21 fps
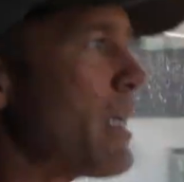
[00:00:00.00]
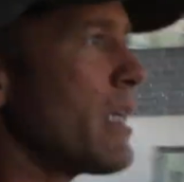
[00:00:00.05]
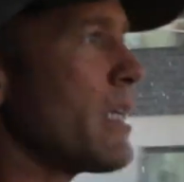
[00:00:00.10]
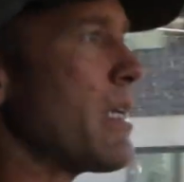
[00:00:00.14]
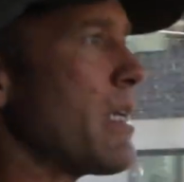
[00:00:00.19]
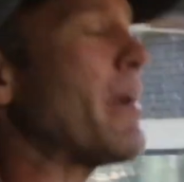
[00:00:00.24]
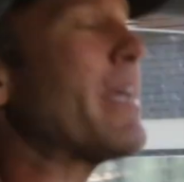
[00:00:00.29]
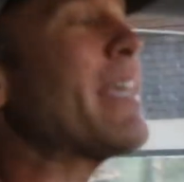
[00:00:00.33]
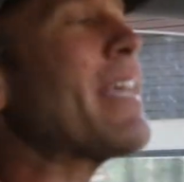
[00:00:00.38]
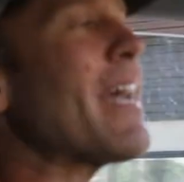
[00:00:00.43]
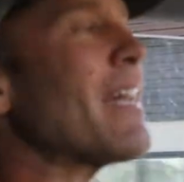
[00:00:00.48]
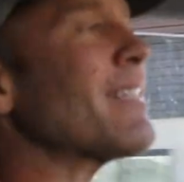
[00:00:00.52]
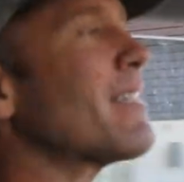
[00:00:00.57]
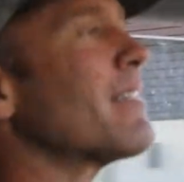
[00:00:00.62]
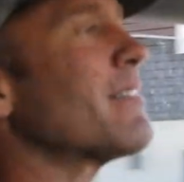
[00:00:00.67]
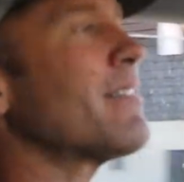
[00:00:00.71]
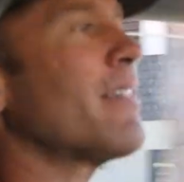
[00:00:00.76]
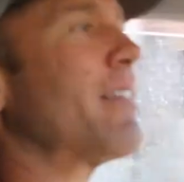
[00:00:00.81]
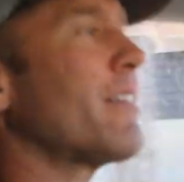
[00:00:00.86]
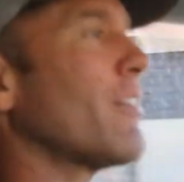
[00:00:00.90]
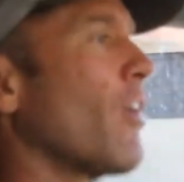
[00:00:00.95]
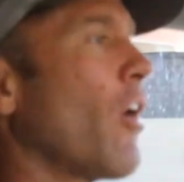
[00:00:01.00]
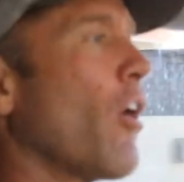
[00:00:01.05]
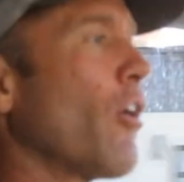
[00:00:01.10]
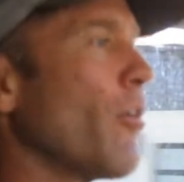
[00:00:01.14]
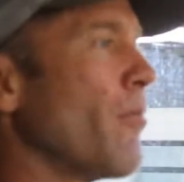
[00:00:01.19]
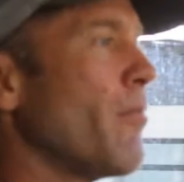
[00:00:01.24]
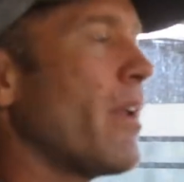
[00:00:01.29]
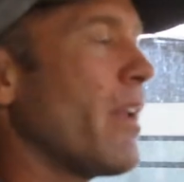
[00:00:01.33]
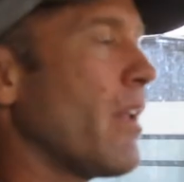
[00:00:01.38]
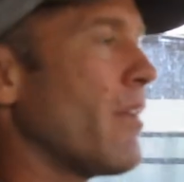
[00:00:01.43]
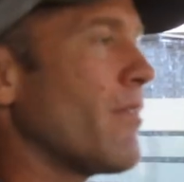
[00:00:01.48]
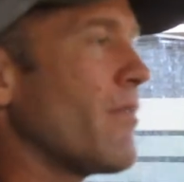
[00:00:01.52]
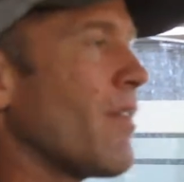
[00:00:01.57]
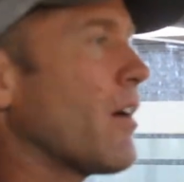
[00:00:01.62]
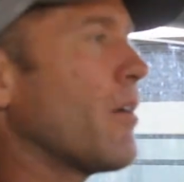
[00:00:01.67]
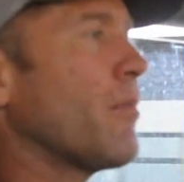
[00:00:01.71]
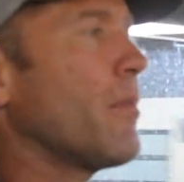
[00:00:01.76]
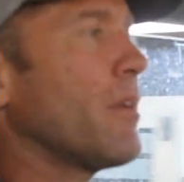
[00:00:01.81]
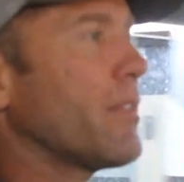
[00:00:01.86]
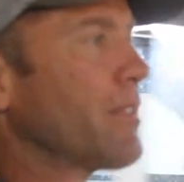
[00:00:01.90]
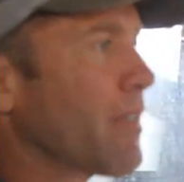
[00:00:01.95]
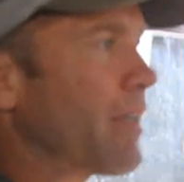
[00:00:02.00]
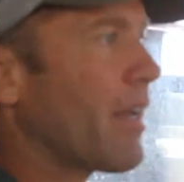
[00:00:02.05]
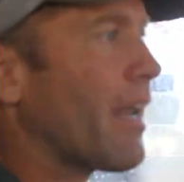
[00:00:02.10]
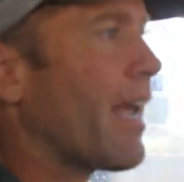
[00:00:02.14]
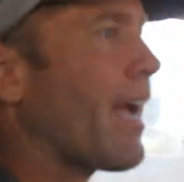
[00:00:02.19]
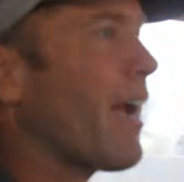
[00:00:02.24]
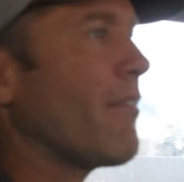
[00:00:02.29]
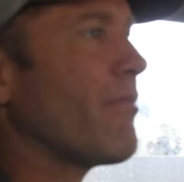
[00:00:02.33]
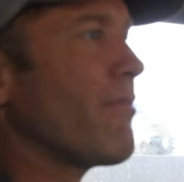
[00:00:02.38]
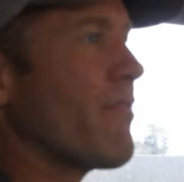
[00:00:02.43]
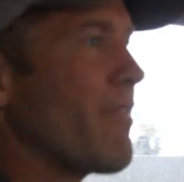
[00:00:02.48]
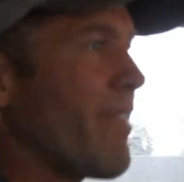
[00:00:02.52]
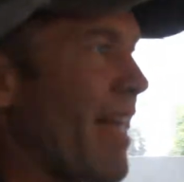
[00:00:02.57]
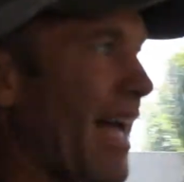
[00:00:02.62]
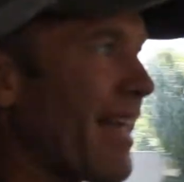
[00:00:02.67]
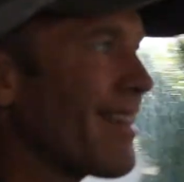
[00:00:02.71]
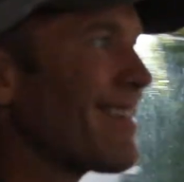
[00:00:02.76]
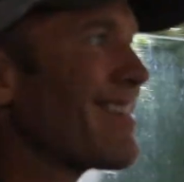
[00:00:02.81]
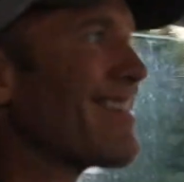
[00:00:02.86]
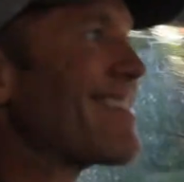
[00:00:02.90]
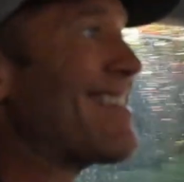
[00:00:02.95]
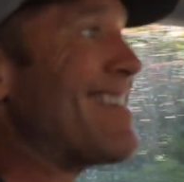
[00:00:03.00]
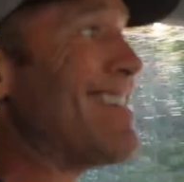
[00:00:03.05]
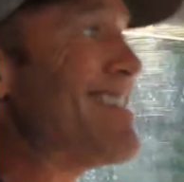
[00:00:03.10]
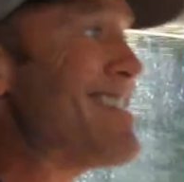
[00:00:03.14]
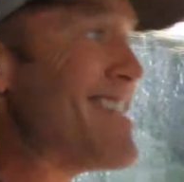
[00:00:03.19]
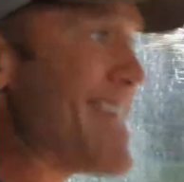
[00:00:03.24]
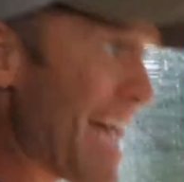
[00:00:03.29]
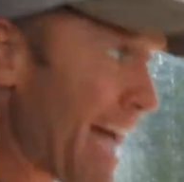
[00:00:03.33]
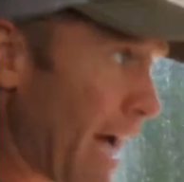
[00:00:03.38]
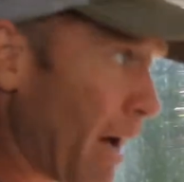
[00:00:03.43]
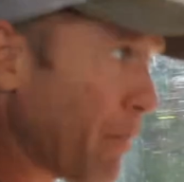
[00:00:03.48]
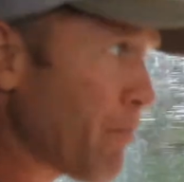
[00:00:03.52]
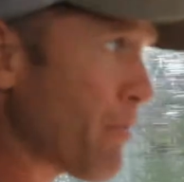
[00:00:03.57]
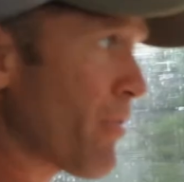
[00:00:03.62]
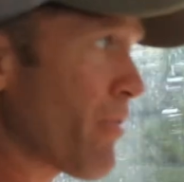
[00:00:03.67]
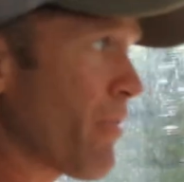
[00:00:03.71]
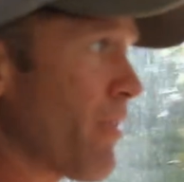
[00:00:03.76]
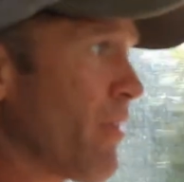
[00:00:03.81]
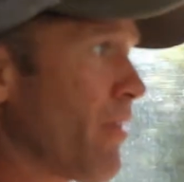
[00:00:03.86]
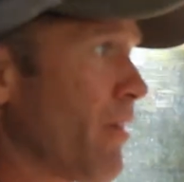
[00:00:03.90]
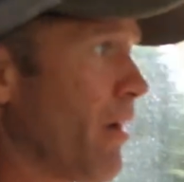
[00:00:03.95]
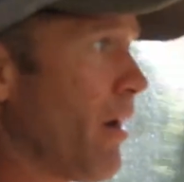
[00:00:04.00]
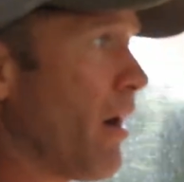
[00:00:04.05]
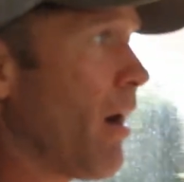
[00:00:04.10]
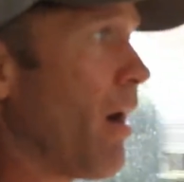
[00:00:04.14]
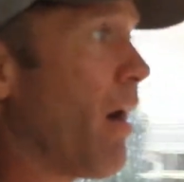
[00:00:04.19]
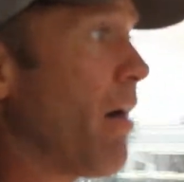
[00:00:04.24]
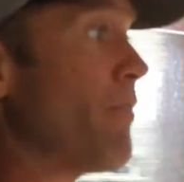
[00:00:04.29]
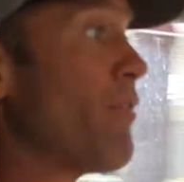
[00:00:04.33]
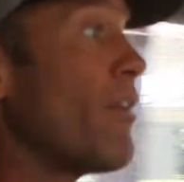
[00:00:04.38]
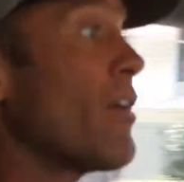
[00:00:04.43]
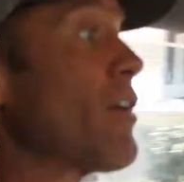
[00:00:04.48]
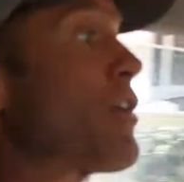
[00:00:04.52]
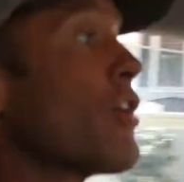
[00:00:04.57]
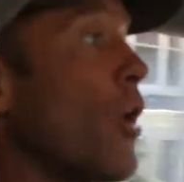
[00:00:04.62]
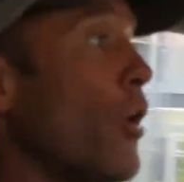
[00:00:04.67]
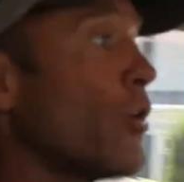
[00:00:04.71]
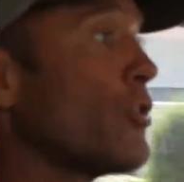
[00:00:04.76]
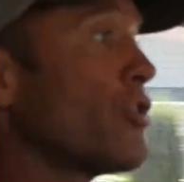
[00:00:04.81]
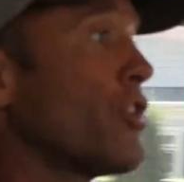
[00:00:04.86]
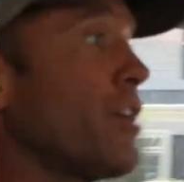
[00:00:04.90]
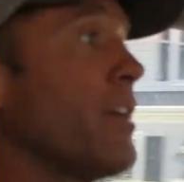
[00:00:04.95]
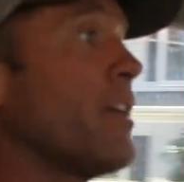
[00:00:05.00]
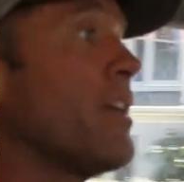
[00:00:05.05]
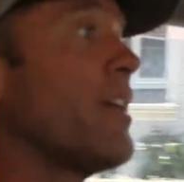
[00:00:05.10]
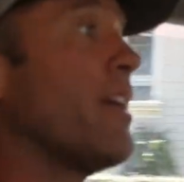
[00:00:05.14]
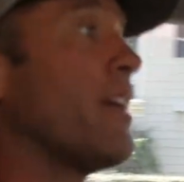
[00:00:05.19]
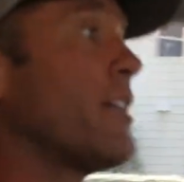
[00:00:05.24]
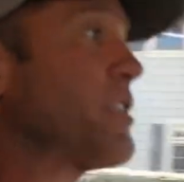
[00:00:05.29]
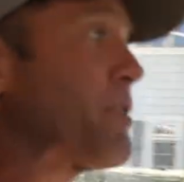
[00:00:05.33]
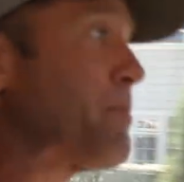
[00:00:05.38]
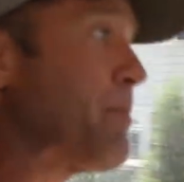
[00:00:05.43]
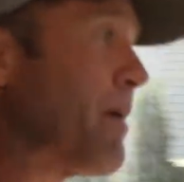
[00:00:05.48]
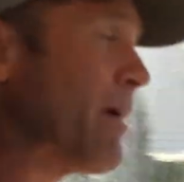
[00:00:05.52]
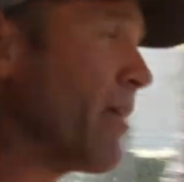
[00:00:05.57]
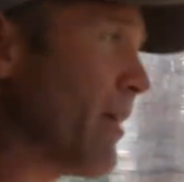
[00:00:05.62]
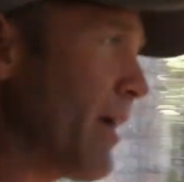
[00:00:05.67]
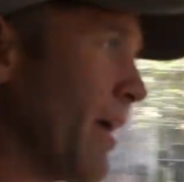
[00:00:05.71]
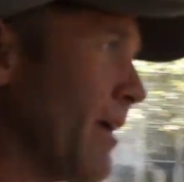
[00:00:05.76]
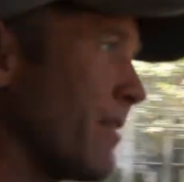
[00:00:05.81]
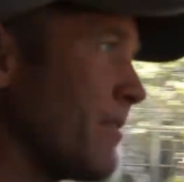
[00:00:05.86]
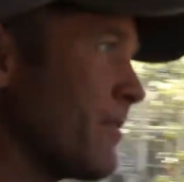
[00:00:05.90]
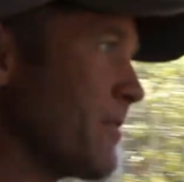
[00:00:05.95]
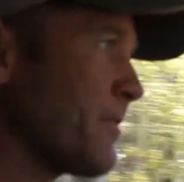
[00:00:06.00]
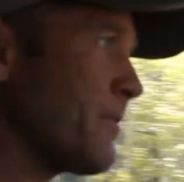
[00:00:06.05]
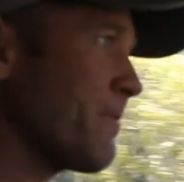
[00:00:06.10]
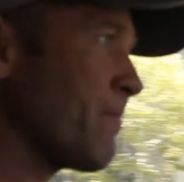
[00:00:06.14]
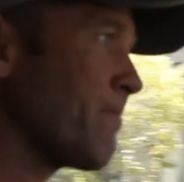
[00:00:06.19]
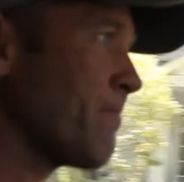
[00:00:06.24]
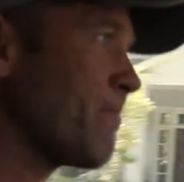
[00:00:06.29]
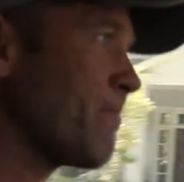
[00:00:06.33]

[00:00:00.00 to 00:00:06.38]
Now, my guess is that there aren't many environments that have that depth of coaching experience.